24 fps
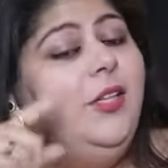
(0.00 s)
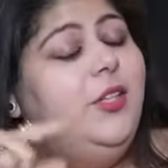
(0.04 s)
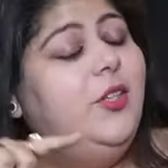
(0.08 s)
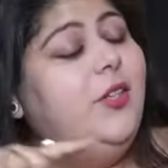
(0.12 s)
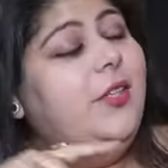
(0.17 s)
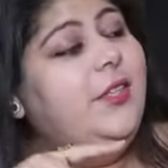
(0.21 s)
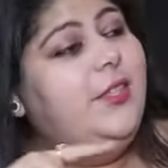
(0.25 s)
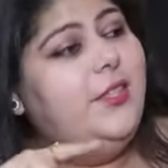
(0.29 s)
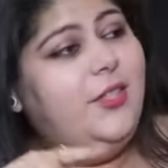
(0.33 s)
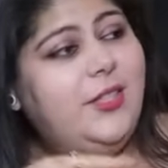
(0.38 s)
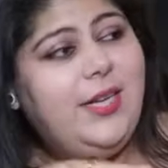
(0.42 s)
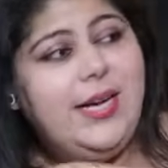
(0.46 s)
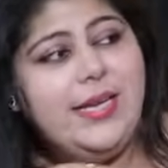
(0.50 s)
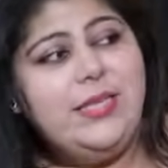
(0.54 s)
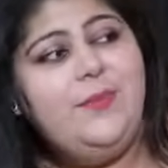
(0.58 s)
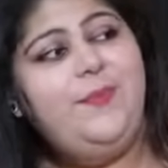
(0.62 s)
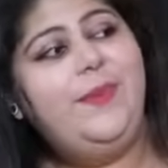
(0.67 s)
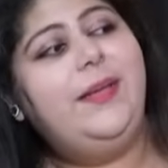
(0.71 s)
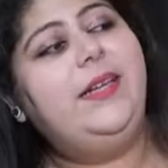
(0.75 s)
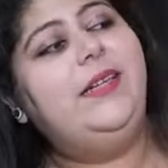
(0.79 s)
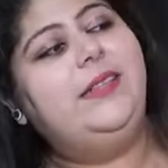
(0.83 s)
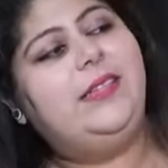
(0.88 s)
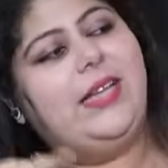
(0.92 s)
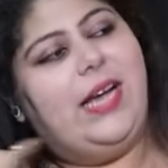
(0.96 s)
So, did you guys
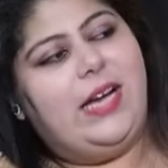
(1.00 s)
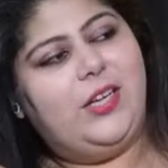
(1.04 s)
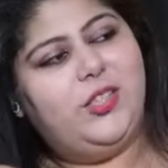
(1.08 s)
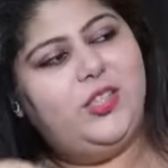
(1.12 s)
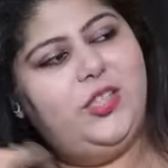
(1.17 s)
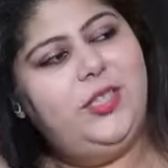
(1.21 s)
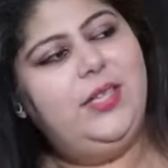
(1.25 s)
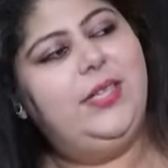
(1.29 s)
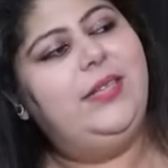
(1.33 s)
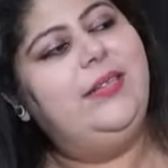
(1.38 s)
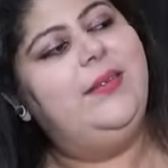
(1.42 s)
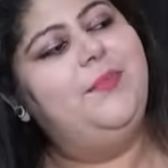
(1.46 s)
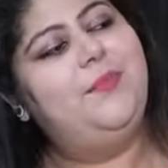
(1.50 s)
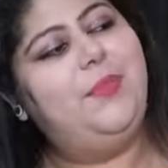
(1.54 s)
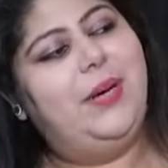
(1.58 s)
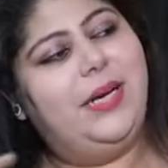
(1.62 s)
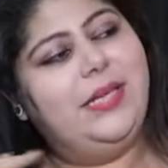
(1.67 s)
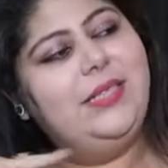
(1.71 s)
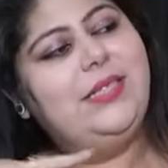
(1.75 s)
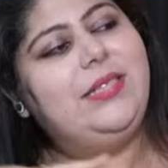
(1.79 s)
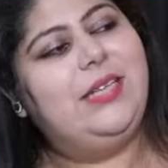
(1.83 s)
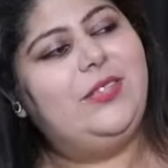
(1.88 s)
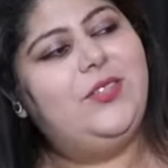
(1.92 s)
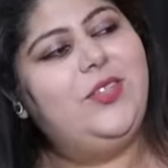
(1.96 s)
play Antakshini in the
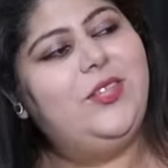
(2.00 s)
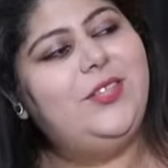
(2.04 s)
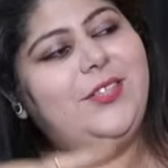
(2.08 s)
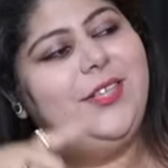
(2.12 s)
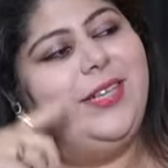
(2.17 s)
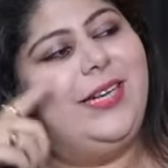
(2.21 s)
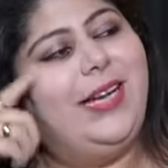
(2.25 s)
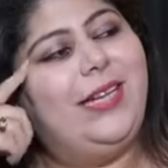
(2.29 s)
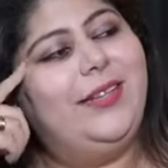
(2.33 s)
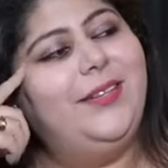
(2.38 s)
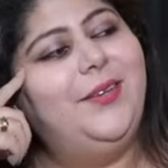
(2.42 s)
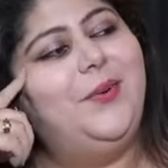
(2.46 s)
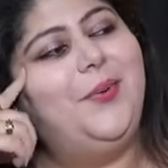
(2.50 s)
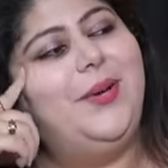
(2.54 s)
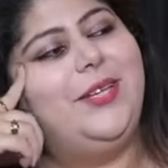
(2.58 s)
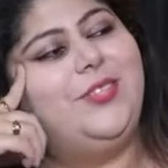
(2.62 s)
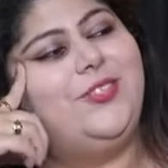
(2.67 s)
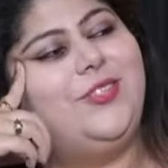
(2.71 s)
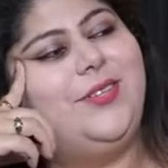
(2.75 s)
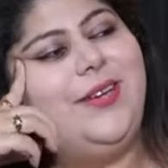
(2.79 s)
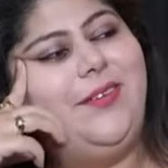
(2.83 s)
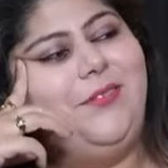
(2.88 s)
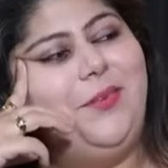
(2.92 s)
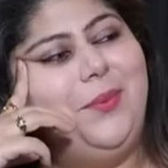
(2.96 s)
bus? That's also another
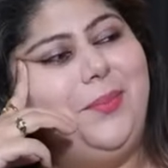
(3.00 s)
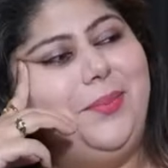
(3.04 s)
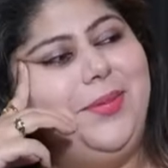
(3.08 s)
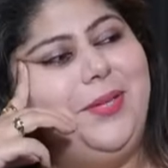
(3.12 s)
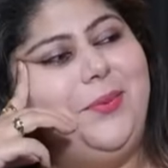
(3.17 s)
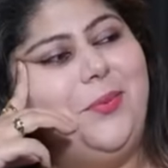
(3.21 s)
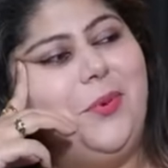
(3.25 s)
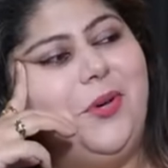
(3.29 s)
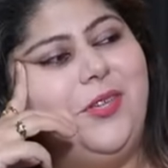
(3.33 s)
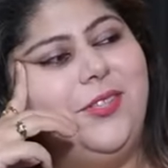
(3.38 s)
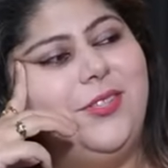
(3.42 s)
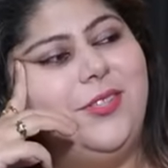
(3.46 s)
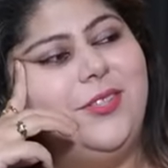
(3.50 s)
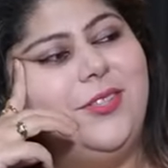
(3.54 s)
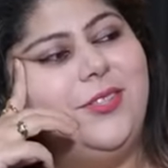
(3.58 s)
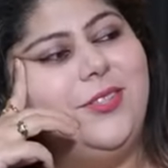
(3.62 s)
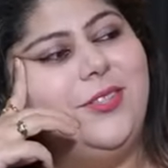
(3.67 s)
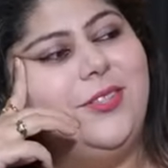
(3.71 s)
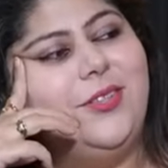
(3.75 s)
question everybody wanted